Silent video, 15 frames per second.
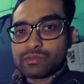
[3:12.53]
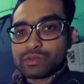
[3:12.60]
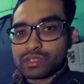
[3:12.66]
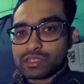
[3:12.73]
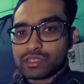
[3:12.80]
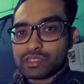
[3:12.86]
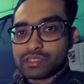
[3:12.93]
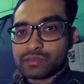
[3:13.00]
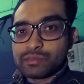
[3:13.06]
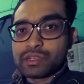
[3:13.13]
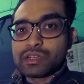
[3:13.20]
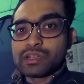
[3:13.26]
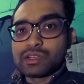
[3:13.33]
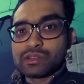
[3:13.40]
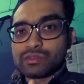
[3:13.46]
What it is
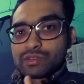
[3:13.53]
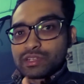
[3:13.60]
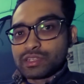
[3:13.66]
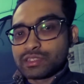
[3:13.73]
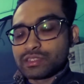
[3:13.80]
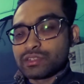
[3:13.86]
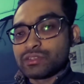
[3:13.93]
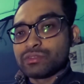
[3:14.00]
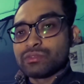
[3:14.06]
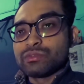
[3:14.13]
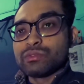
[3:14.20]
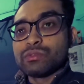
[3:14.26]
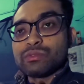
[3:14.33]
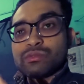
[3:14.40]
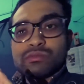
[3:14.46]
about, what does it
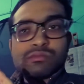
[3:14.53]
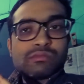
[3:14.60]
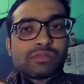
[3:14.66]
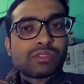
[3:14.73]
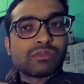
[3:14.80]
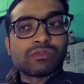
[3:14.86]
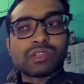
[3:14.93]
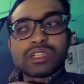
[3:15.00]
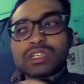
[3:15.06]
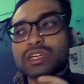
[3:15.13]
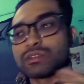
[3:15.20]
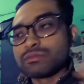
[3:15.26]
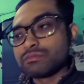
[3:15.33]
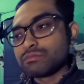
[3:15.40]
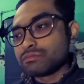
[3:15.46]
do, what
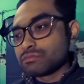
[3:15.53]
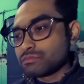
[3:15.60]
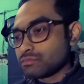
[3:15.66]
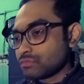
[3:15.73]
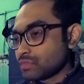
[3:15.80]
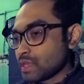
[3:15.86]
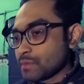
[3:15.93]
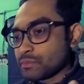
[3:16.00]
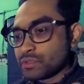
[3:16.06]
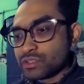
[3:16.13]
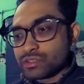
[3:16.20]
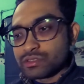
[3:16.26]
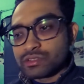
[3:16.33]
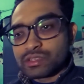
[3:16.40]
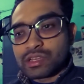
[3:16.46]
our
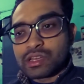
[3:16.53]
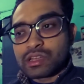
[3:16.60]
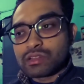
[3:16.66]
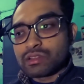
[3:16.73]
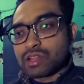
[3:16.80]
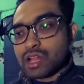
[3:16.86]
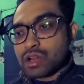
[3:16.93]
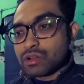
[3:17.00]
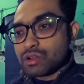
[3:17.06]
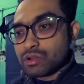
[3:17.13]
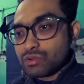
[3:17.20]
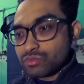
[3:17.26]
ambitions are, how